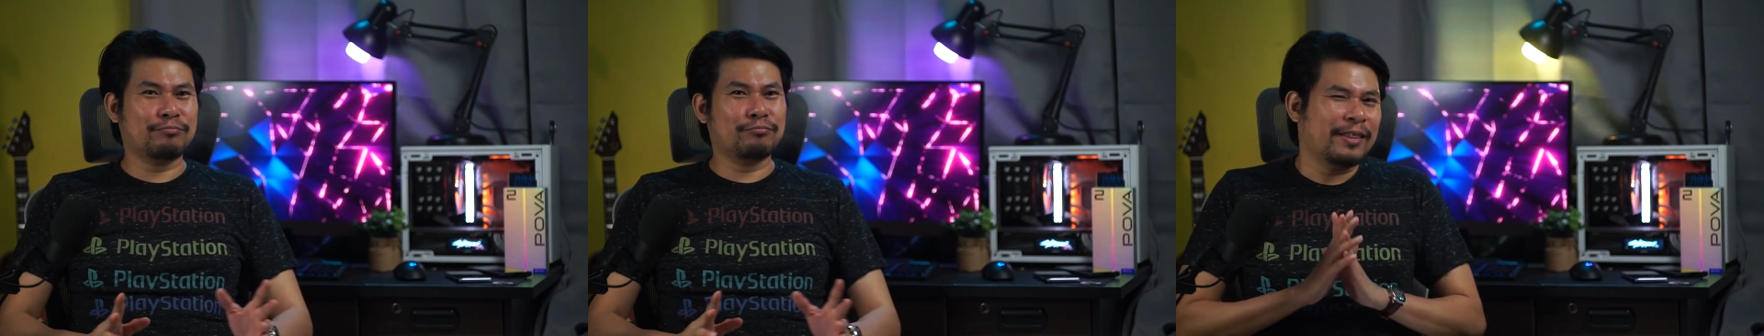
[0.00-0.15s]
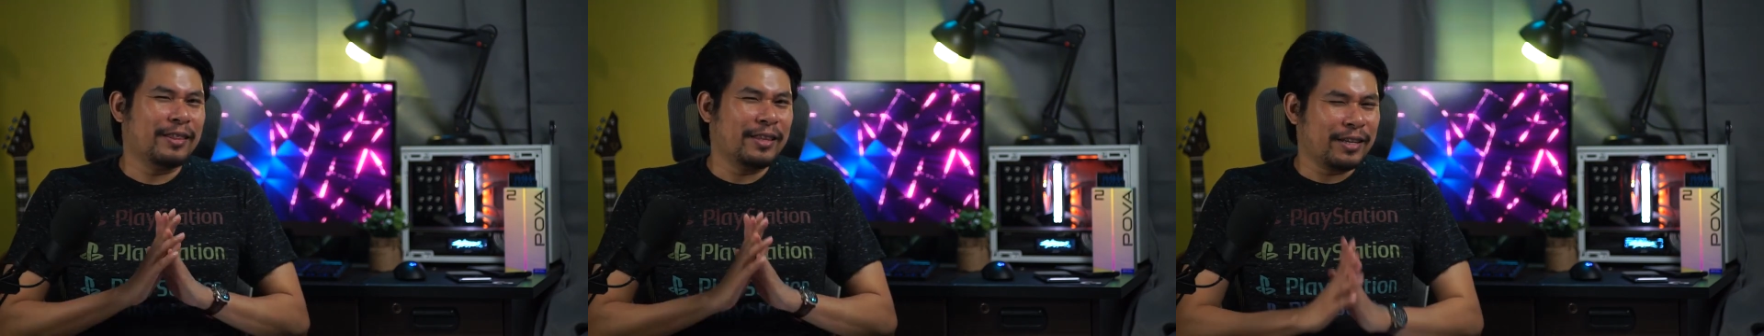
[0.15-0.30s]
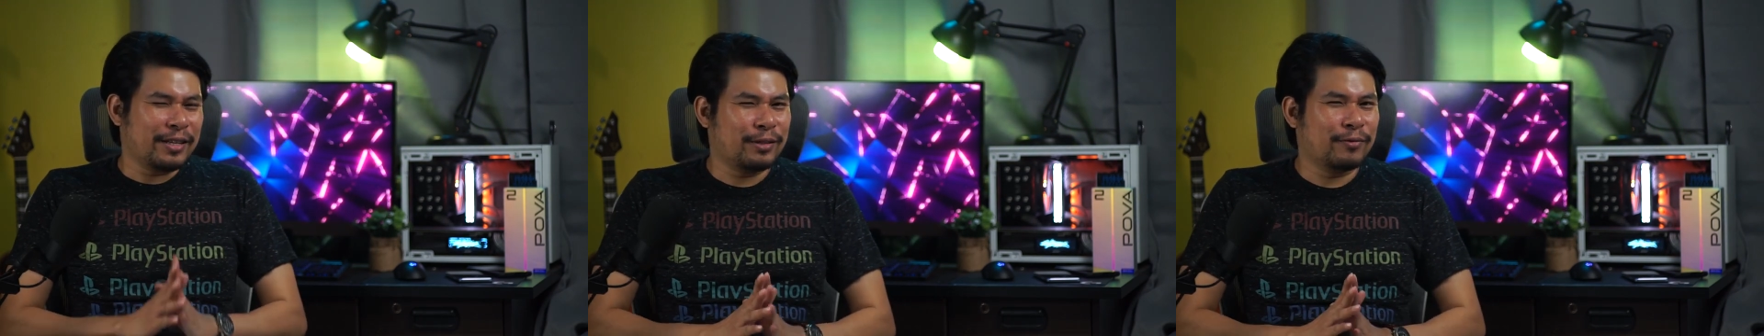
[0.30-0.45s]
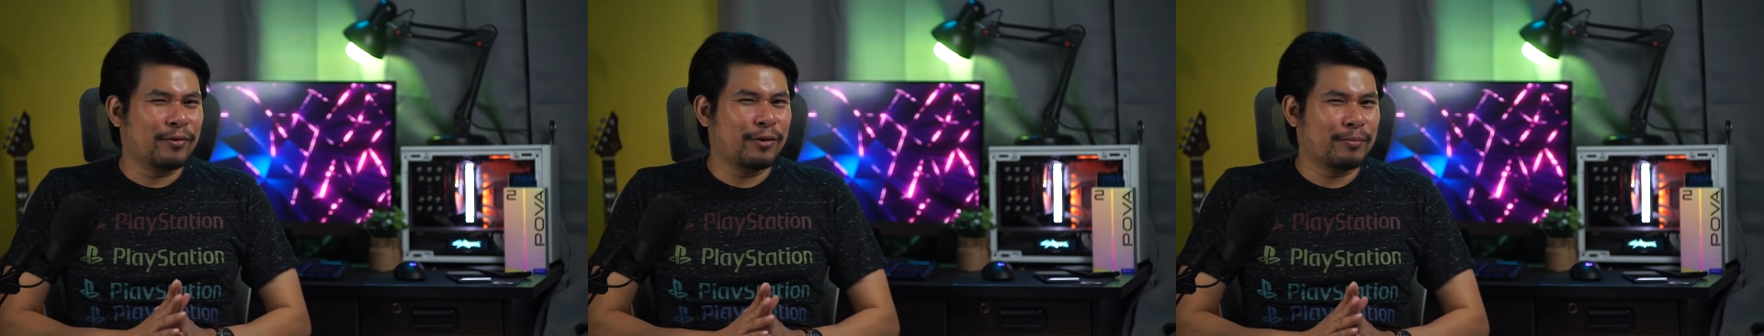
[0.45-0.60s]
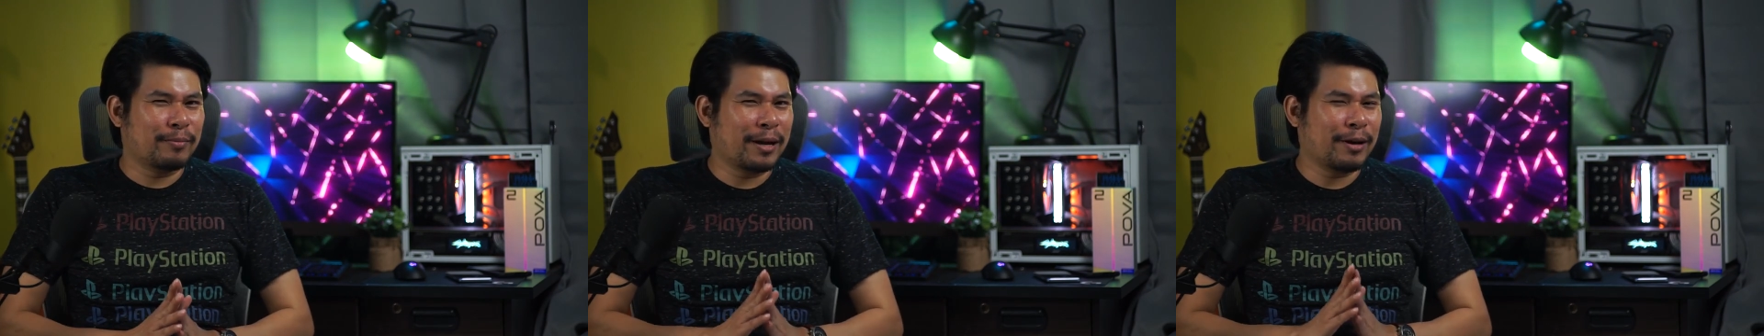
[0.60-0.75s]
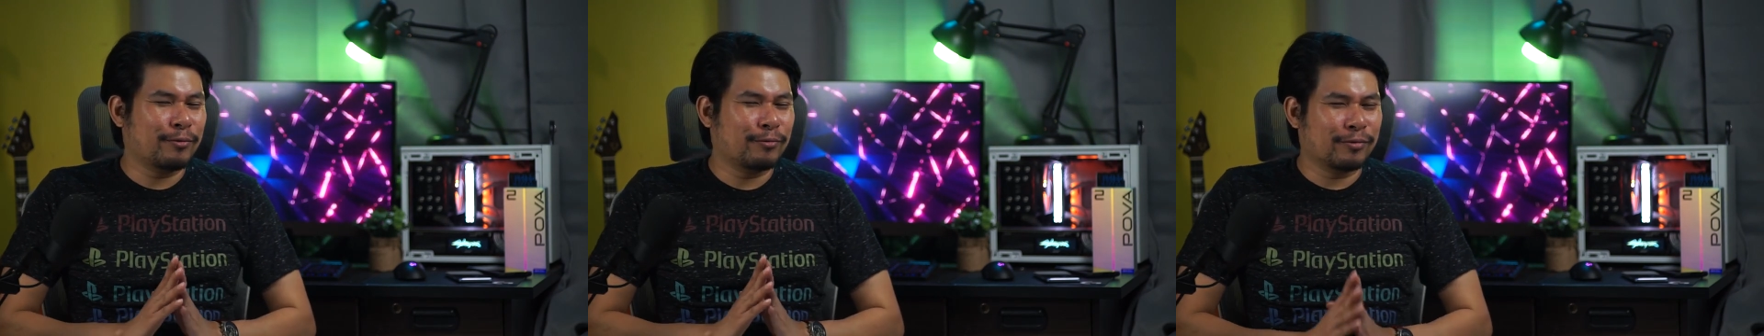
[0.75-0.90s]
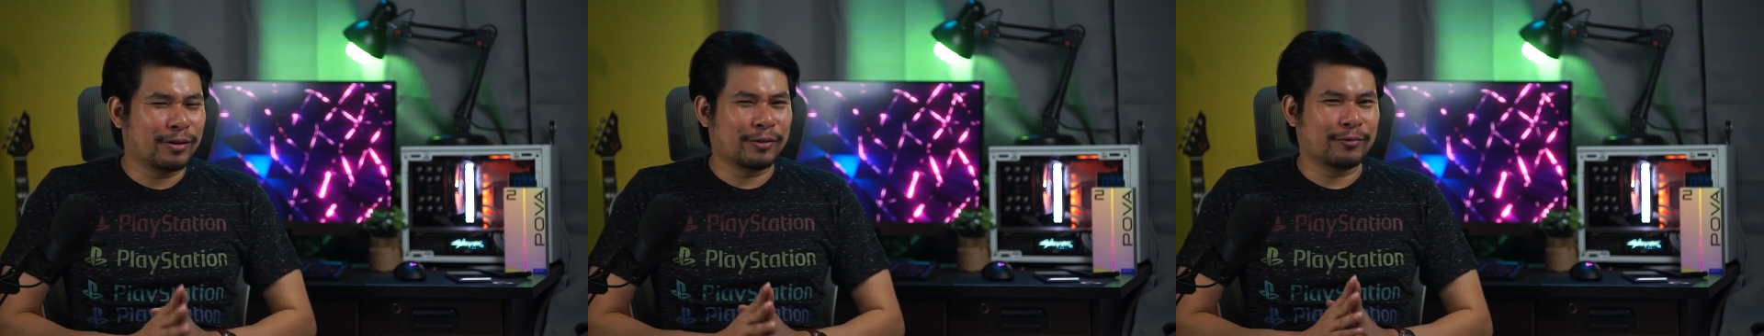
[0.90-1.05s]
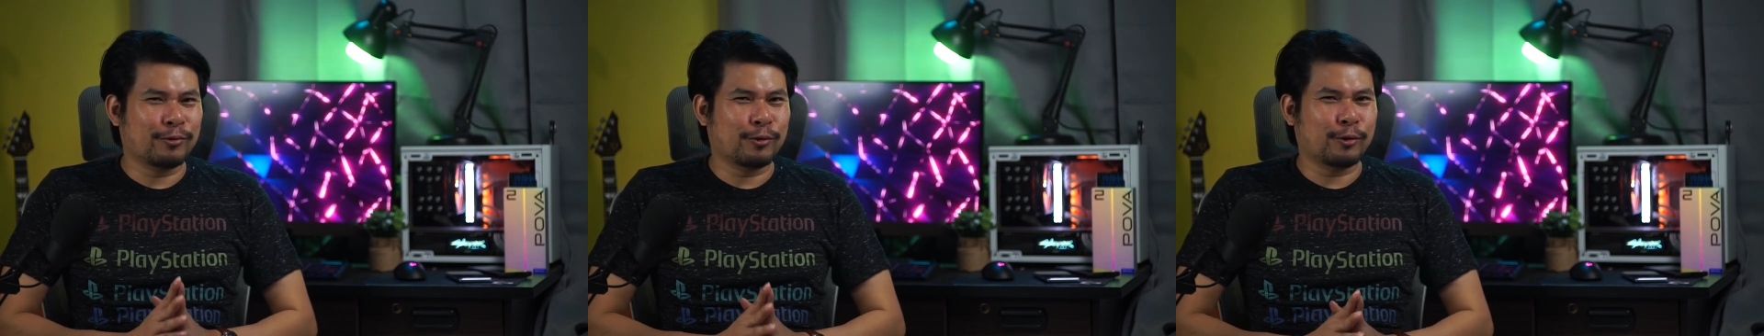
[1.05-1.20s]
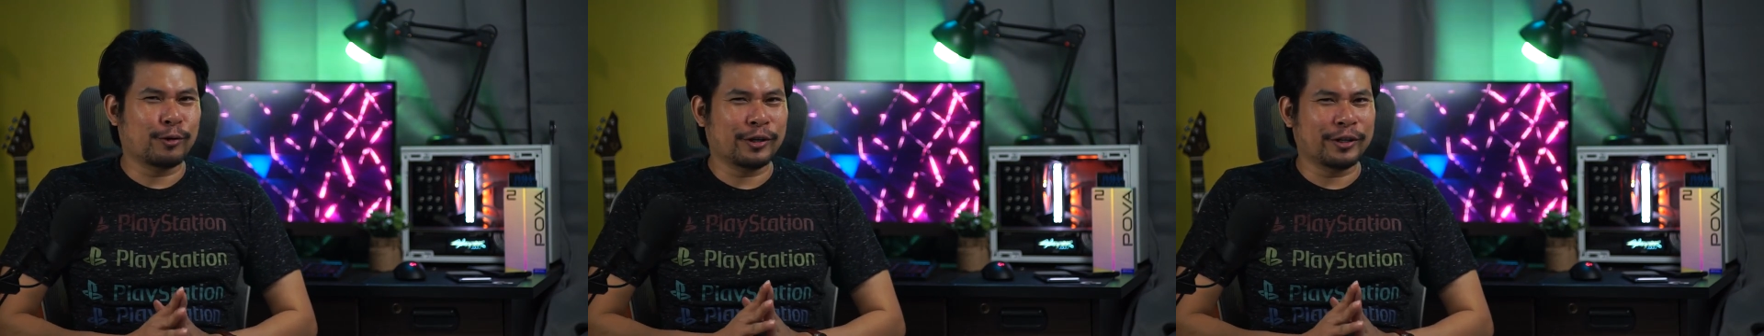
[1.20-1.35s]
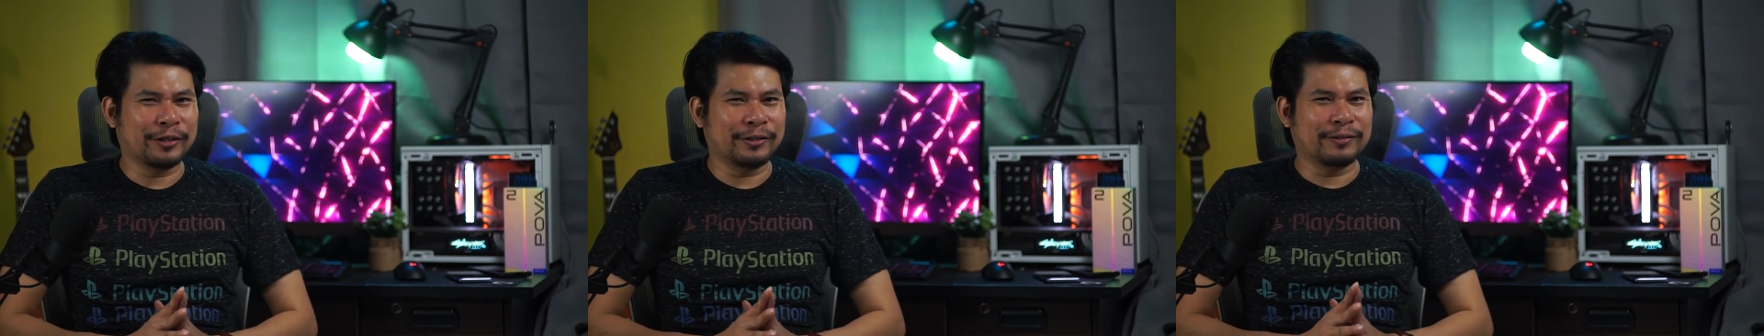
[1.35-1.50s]
this phone might work
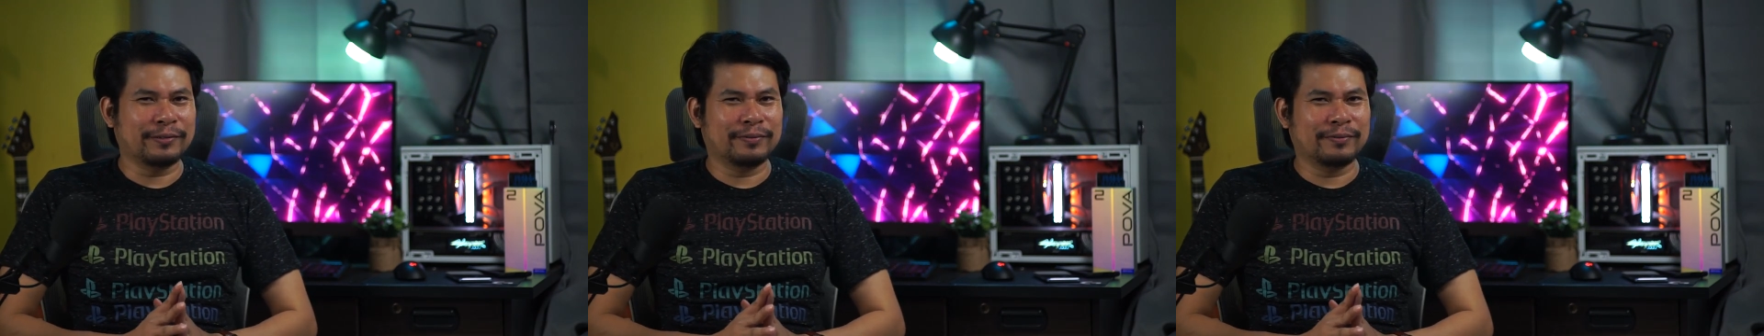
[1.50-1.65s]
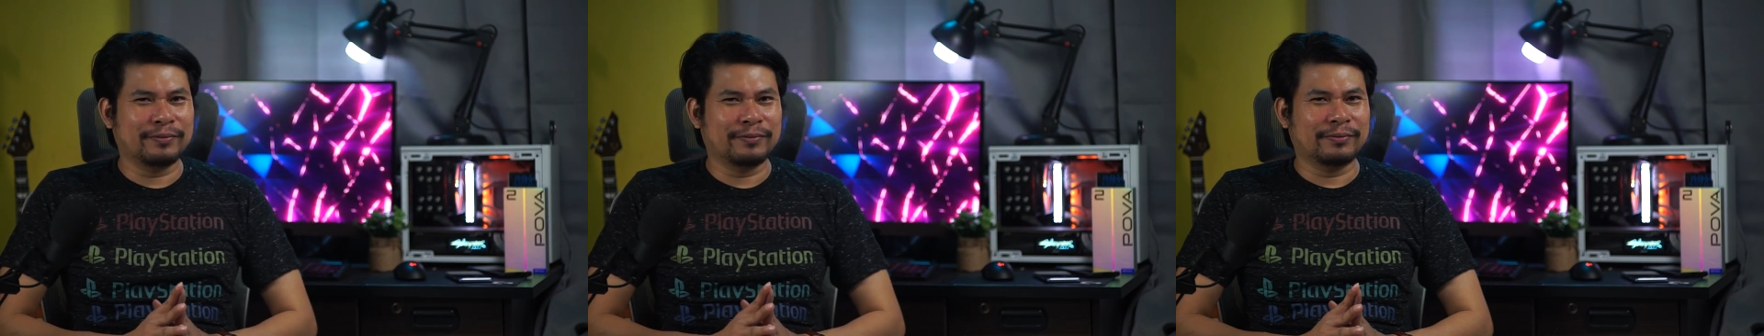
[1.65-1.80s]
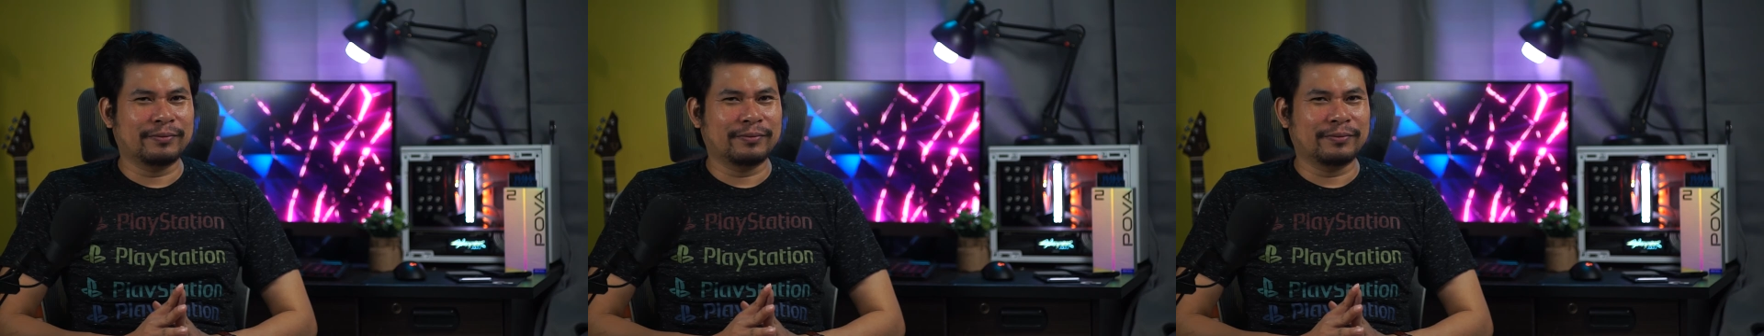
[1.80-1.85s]
for you.